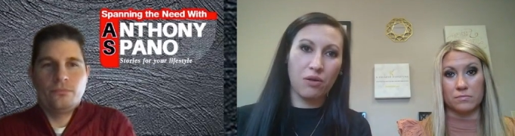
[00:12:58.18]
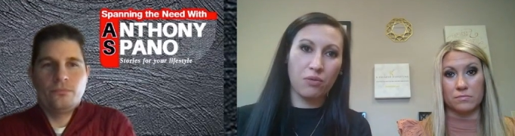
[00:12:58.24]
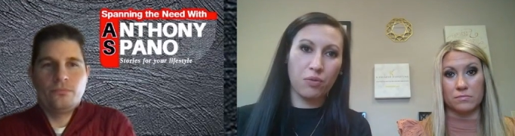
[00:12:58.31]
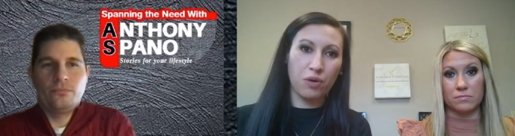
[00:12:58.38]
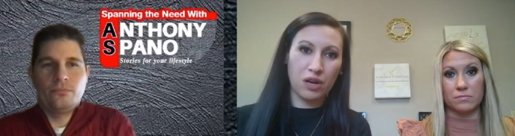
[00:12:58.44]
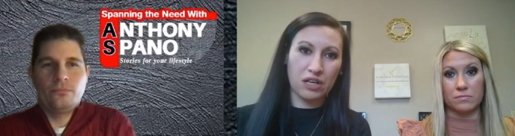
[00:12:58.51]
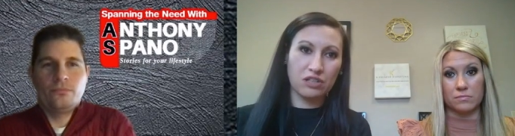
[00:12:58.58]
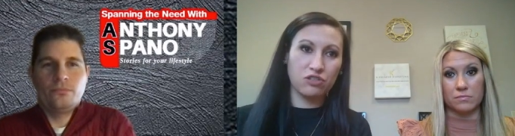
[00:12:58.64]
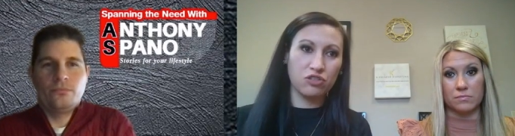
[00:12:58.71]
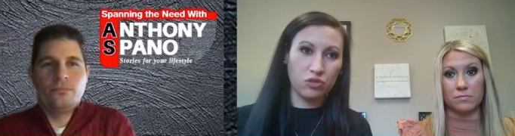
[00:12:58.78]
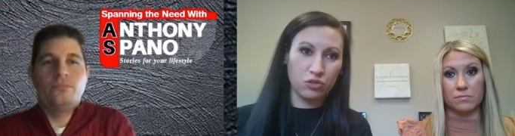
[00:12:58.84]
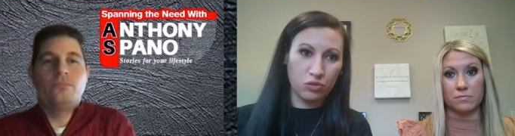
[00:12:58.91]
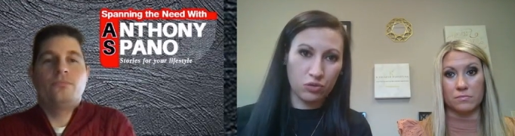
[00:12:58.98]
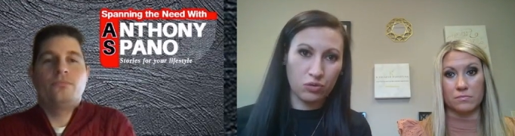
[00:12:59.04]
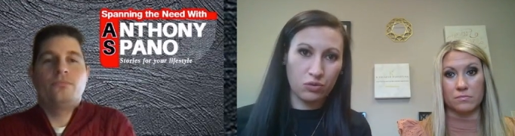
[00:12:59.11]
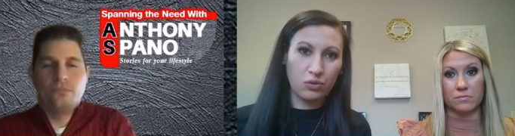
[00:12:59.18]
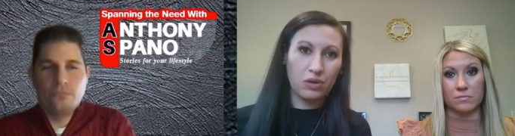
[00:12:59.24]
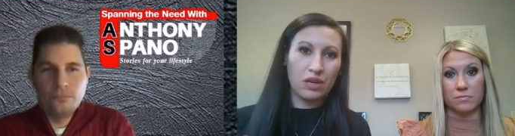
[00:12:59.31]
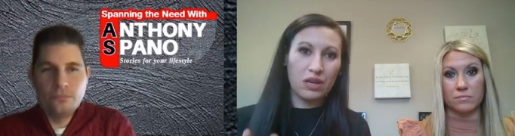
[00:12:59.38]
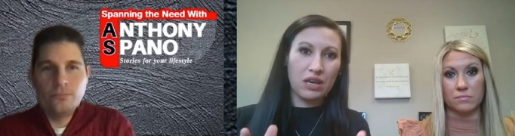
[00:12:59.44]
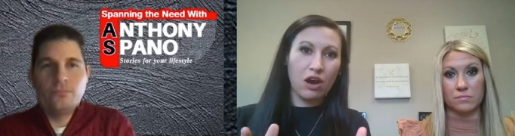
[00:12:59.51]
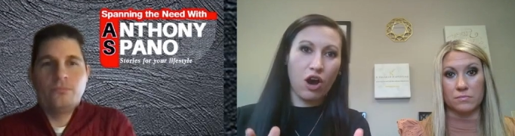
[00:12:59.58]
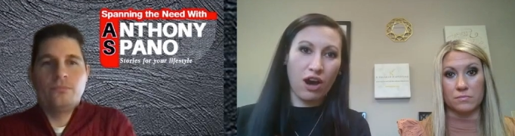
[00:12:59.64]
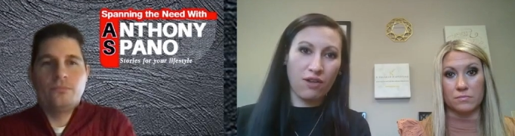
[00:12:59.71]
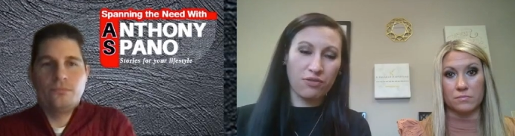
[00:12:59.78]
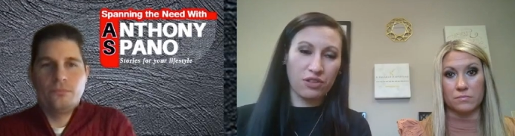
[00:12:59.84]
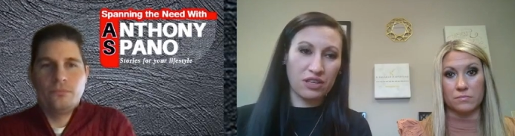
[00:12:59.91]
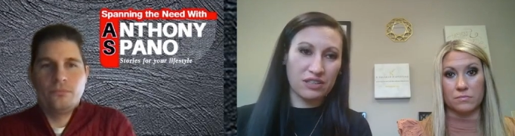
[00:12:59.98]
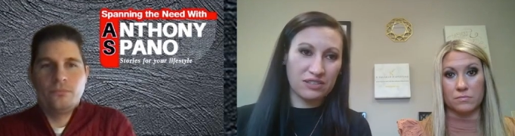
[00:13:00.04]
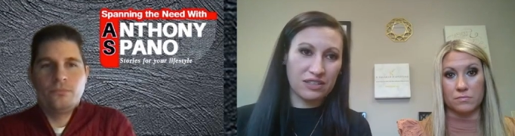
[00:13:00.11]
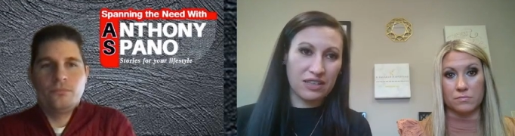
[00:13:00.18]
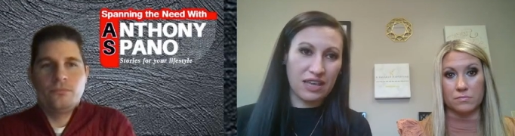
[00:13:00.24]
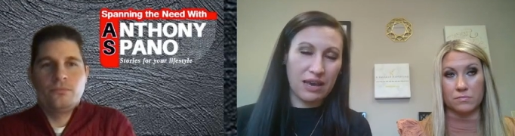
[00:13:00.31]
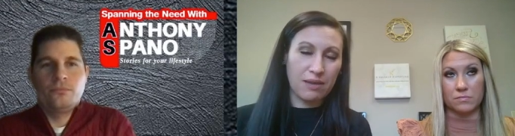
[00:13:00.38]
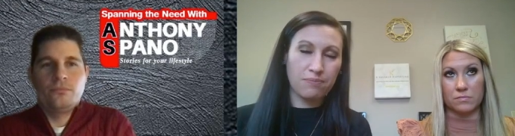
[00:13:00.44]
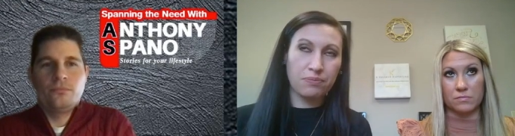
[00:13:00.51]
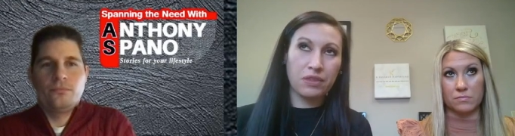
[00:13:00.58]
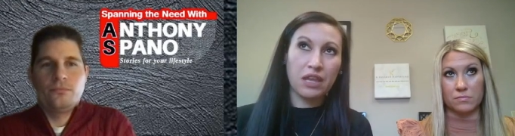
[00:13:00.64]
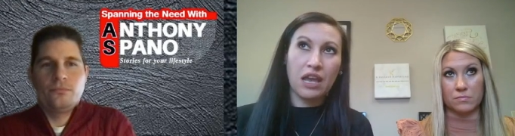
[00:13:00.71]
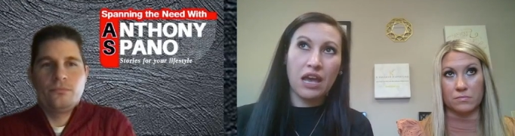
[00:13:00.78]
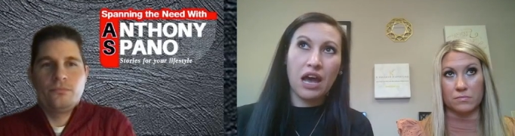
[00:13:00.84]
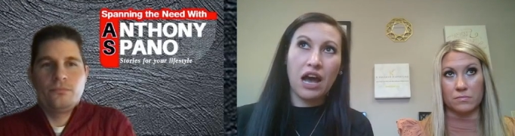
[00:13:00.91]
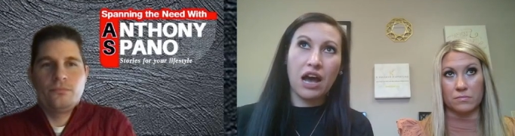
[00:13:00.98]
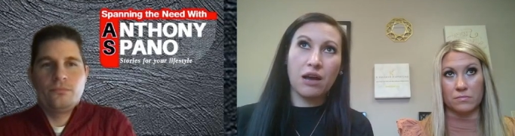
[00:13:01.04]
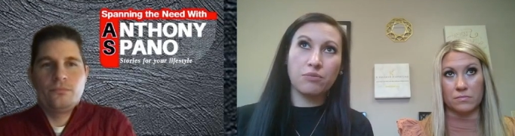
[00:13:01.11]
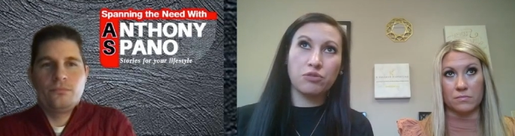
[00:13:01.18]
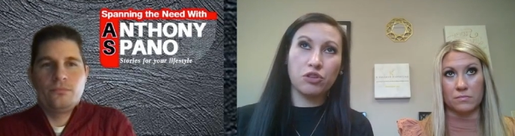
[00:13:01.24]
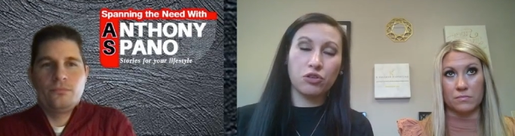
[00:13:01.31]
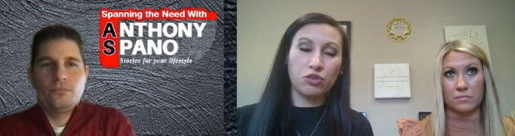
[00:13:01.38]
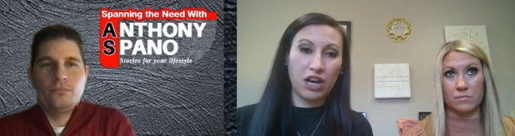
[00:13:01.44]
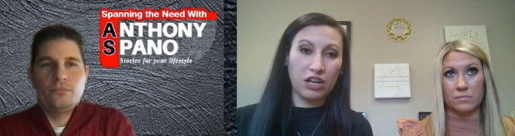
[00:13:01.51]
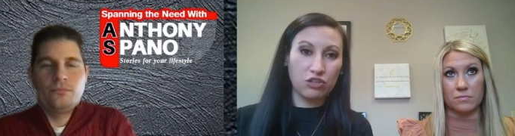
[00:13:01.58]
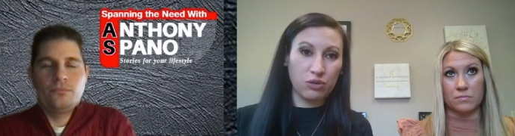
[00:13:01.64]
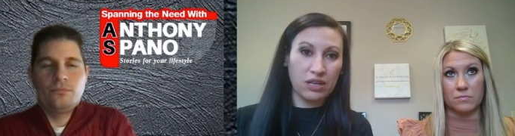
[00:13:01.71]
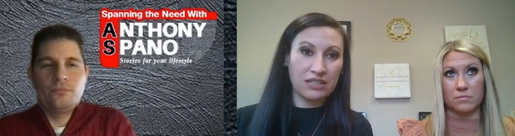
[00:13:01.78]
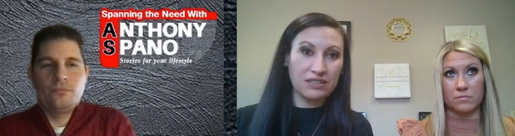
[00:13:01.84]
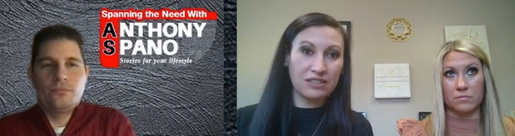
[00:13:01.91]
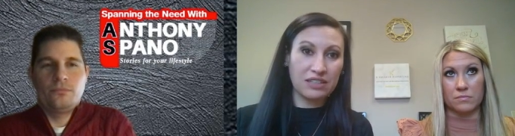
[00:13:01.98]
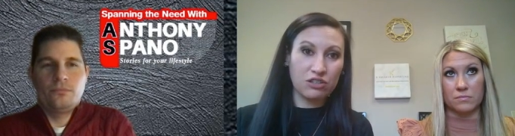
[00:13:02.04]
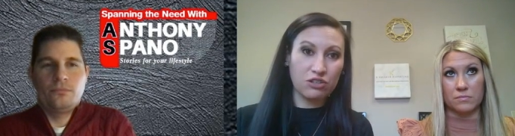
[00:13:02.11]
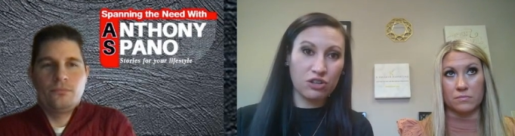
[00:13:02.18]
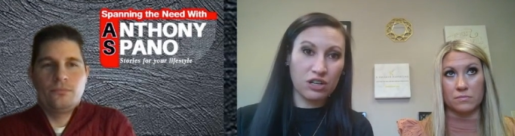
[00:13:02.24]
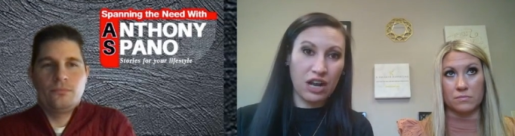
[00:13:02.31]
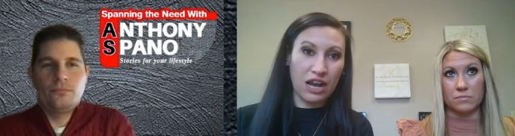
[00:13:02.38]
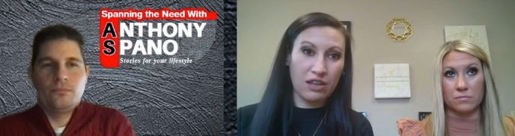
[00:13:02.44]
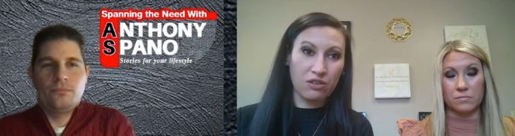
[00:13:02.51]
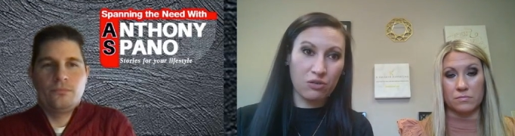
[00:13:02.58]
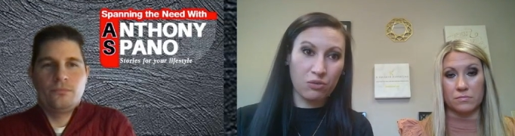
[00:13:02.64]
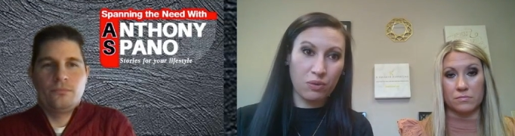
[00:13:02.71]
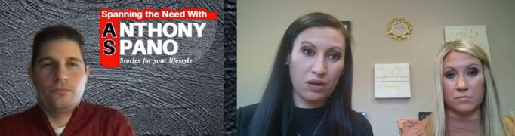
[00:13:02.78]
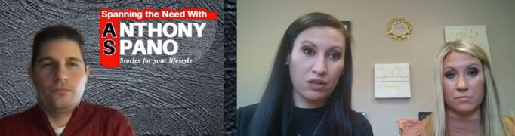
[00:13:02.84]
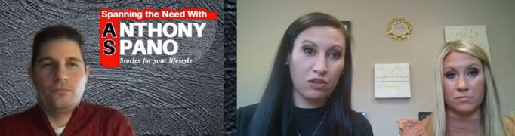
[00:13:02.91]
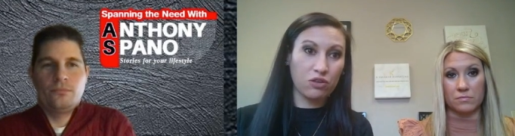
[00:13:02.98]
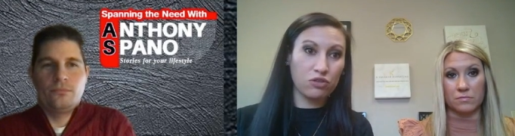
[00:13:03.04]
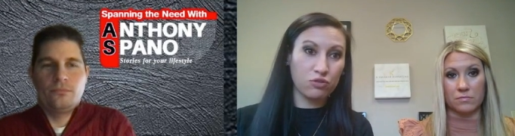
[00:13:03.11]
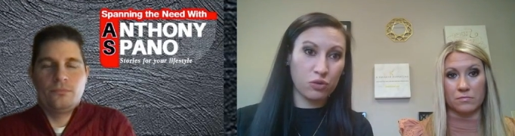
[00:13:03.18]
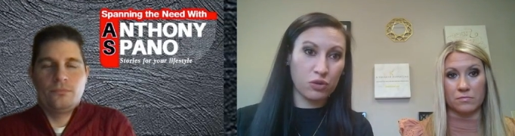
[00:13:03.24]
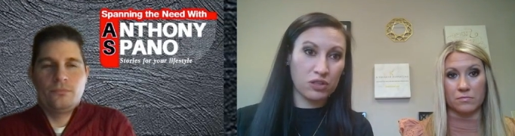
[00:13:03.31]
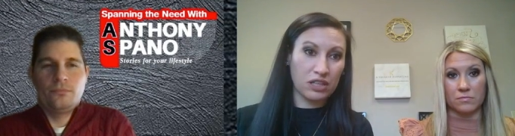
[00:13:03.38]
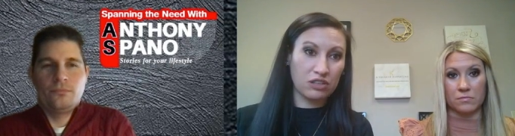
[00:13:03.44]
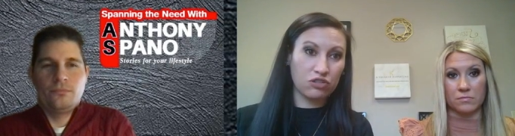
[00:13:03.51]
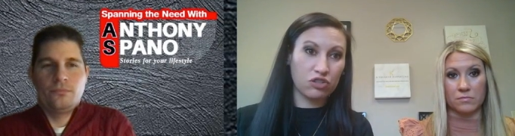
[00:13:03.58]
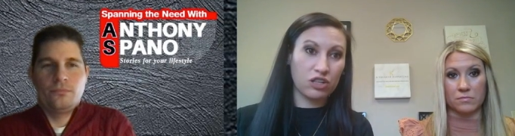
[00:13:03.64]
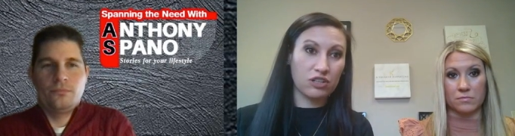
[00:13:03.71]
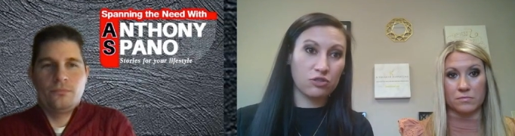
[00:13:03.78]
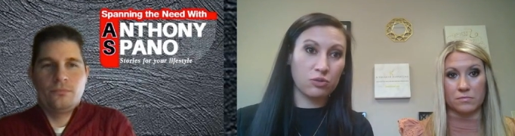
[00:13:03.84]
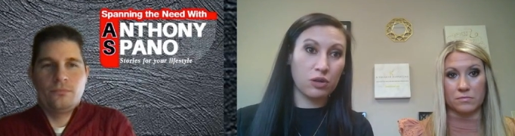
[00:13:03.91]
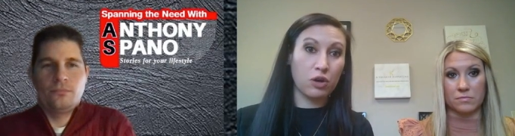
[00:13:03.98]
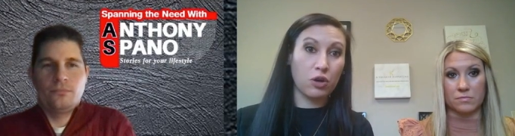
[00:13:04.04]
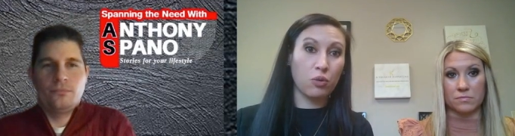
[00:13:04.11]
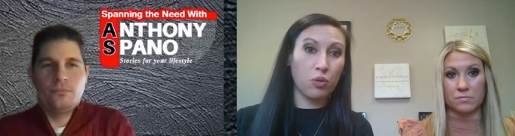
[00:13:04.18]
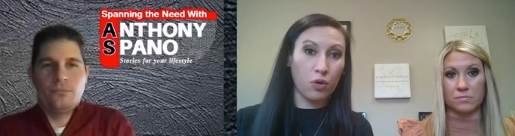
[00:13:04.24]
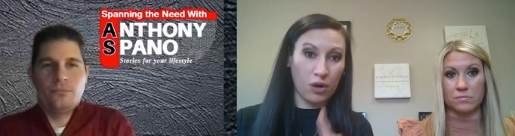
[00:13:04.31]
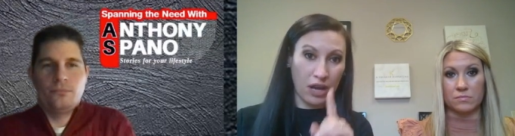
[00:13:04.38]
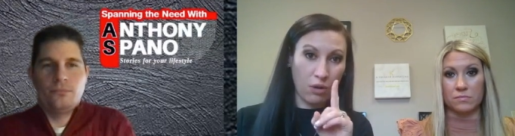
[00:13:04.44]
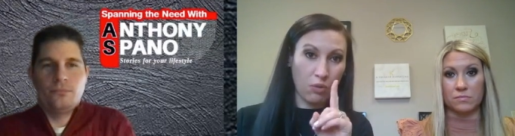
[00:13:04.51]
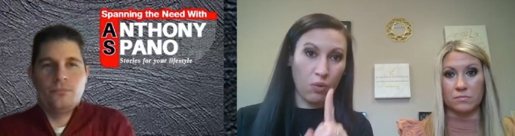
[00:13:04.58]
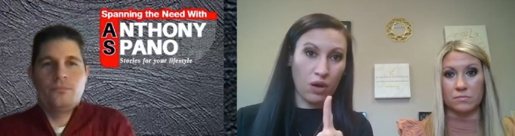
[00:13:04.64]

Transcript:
Speaker 1: wanted to offer this to them. So graduating senior in either one of those four districts, we are awarding